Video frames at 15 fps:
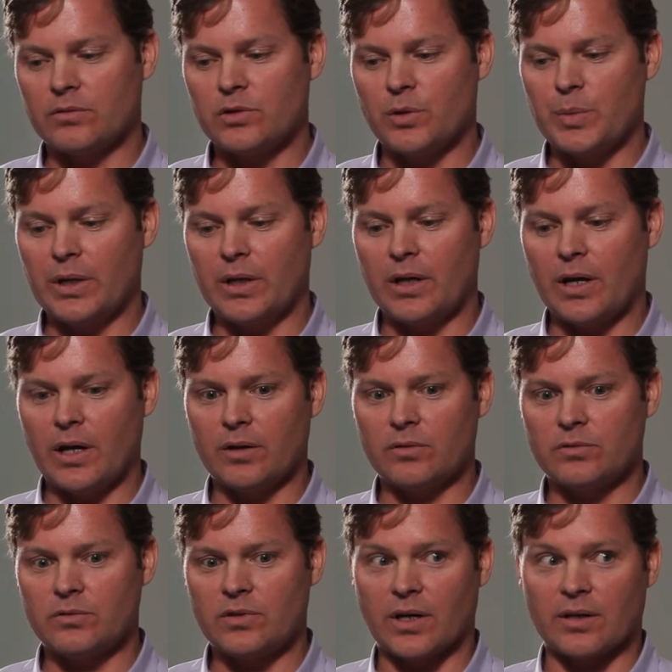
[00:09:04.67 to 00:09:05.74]
to be a
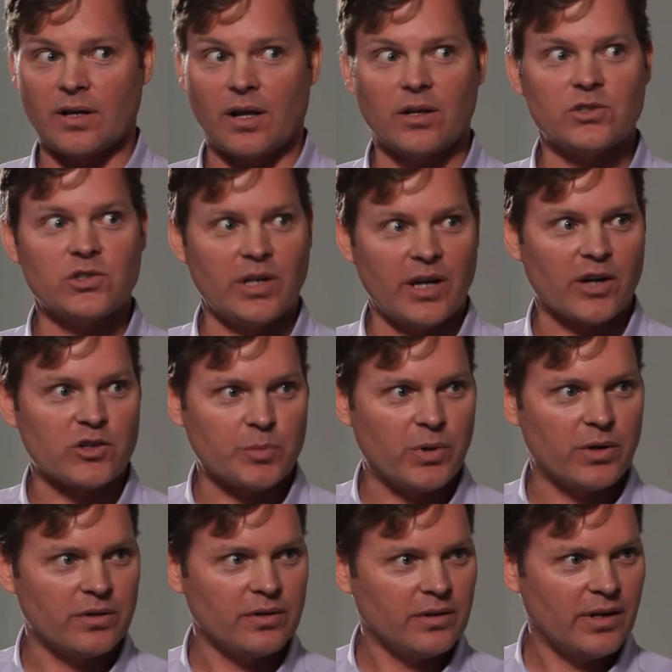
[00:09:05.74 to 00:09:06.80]
technology
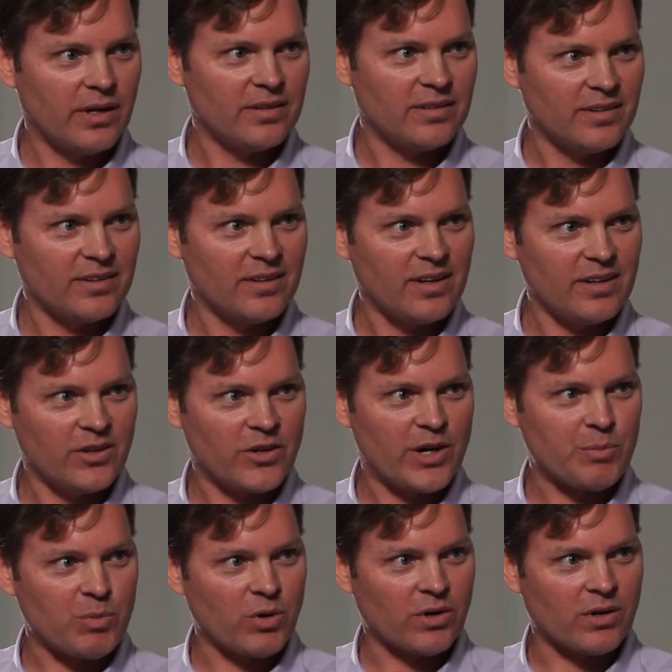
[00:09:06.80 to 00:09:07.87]
expert in
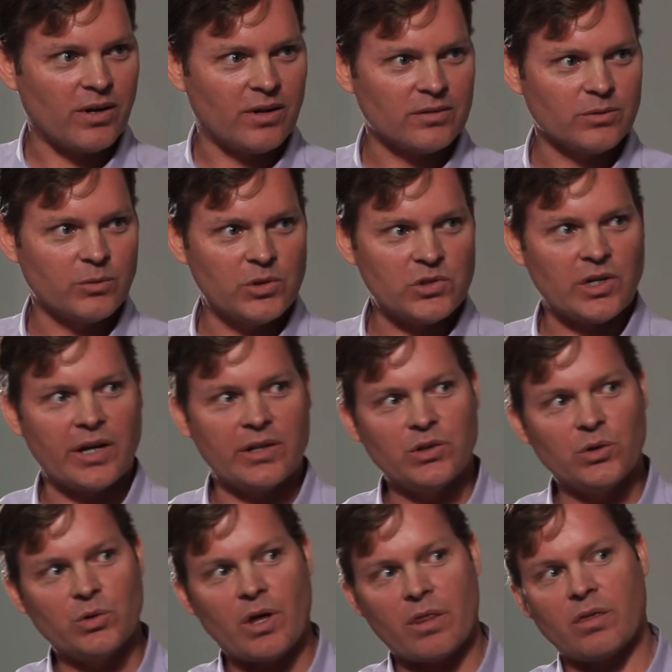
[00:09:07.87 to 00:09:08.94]
Internet Protocol, which I
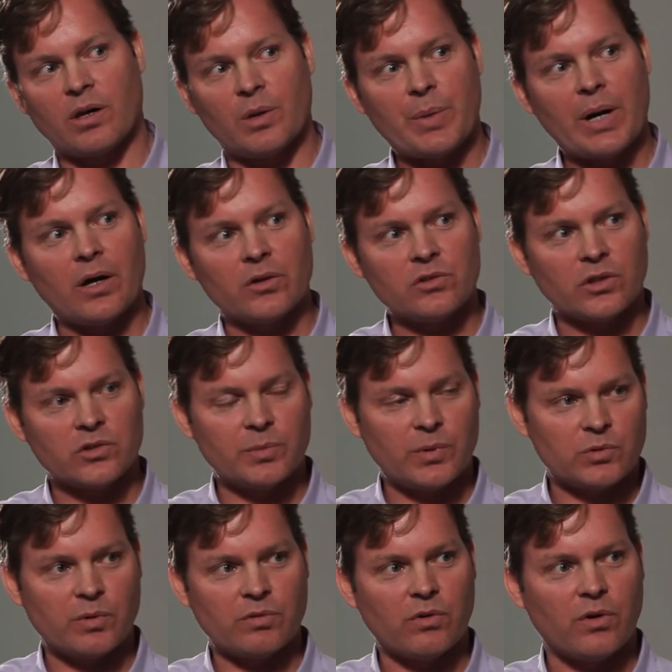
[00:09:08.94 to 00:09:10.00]
knew nothing about six
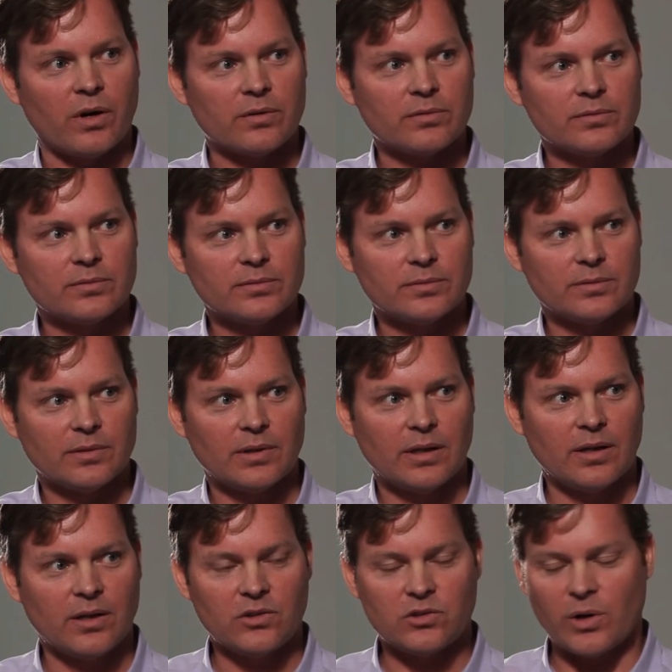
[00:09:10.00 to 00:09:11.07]
months before. Hmm.
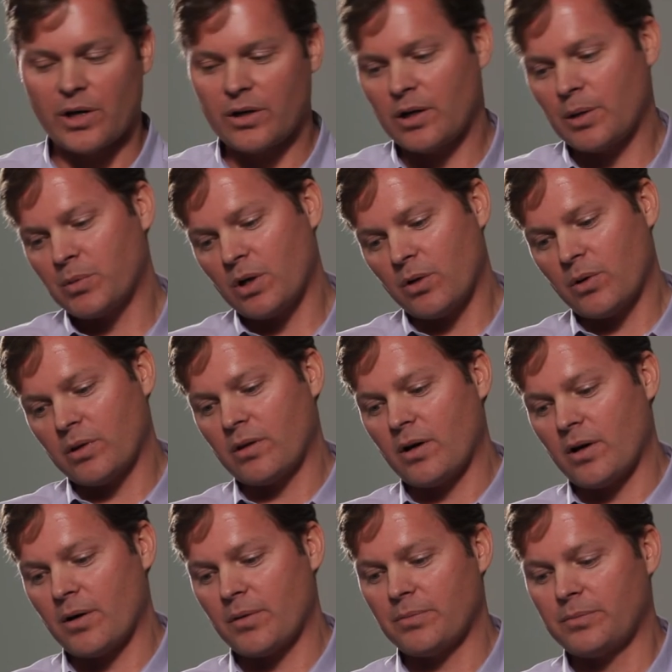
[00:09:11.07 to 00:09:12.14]
So I ended up going
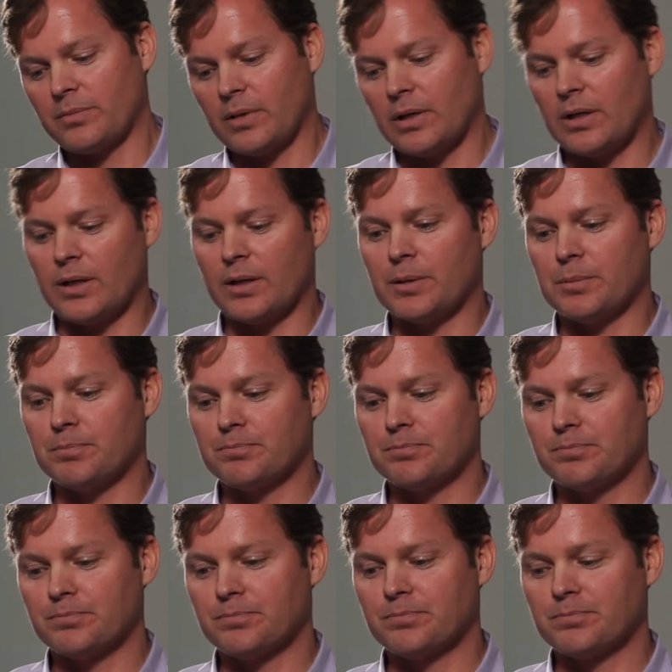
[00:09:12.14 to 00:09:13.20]
there. Um,
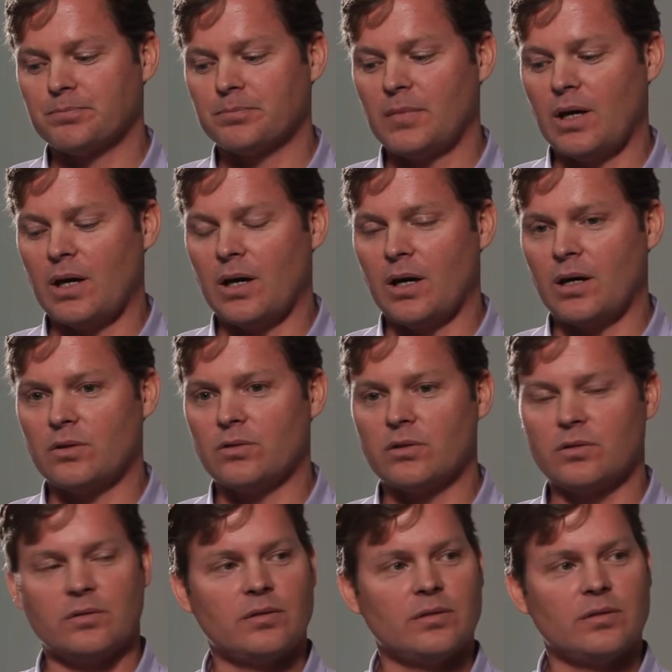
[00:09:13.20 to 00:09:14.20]
and but